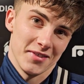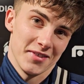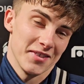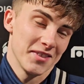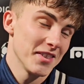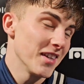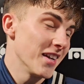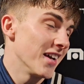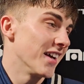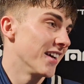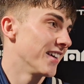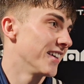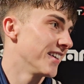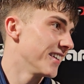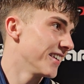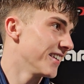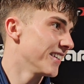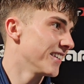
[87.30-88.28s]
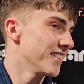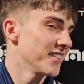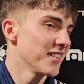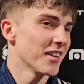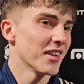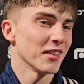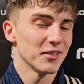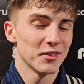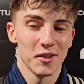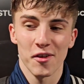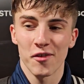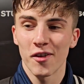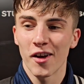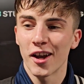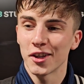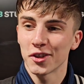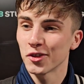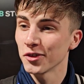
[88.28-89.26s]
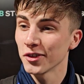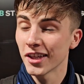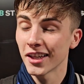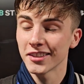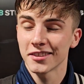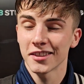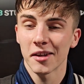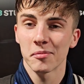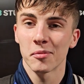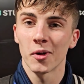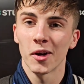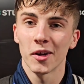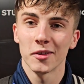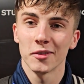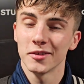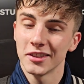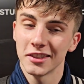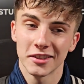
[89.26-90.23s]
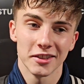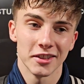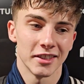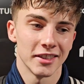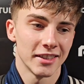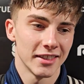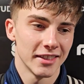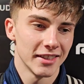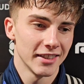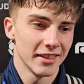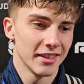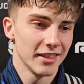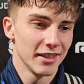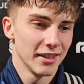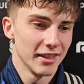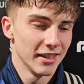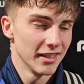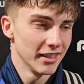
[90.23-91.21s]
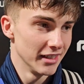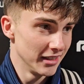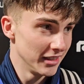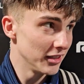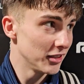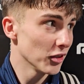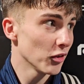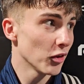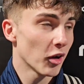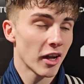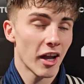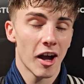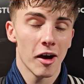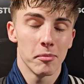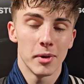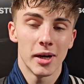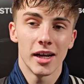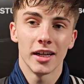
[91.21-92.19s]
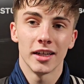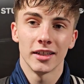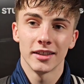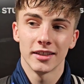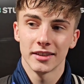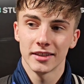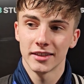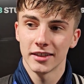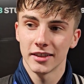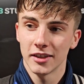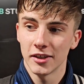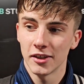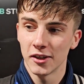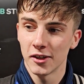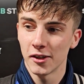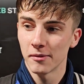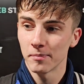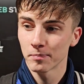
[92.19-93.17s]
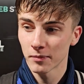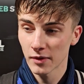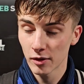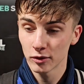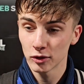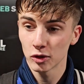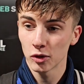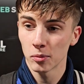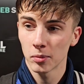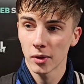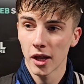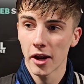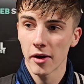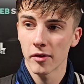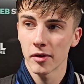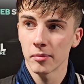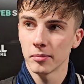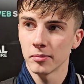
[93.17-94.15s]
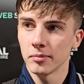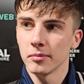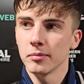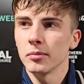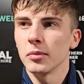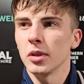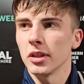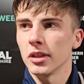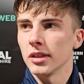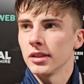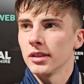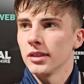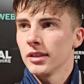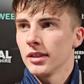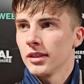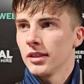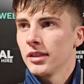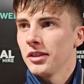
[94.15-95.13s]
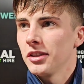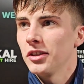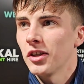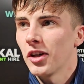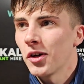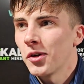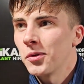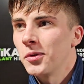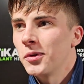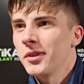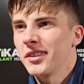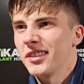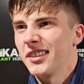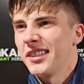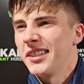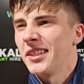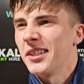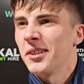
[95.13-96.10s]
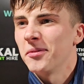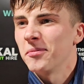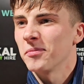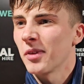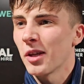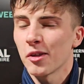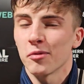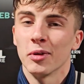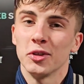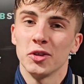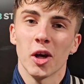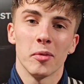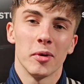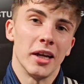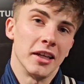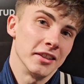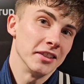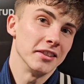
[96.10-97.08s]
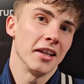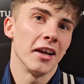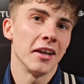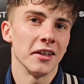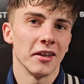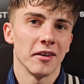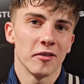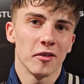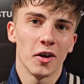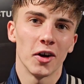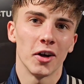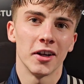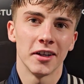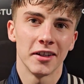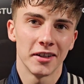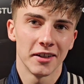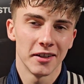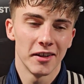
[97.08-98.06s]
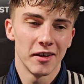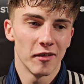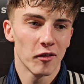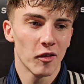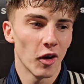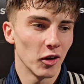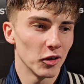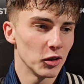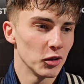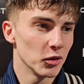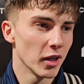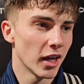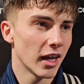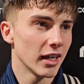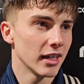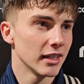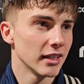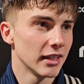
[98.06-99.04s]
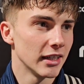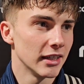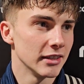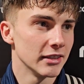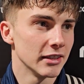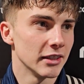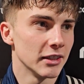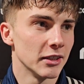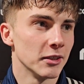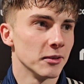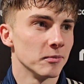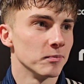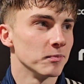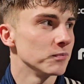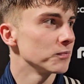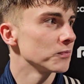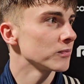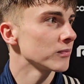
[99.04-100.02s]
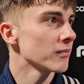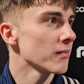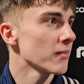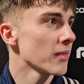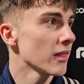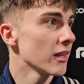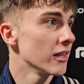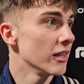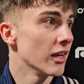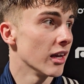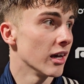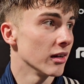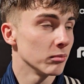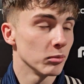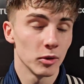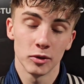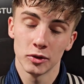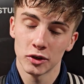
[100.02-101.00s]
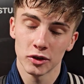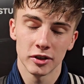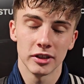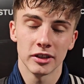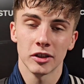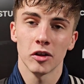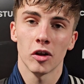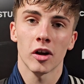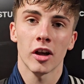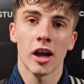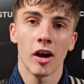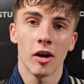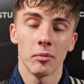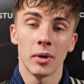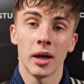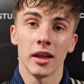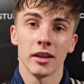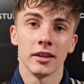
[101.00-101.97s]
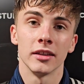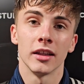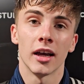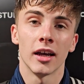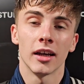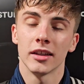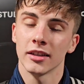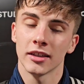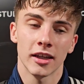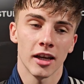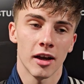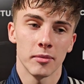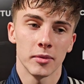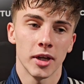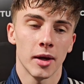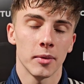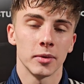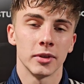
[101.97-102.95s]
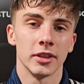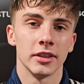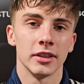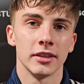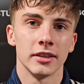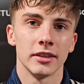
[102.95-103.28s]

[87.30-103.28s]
Yeah, yeah, to be fair, it shouldn't get to that point. We need to need to lock out better. Um, he was a good player, him, but you know, um, it's my job at the end of the day. I've got to I've got to do that, and um, yeah, but we just need to lock out better than that. It can't be happening.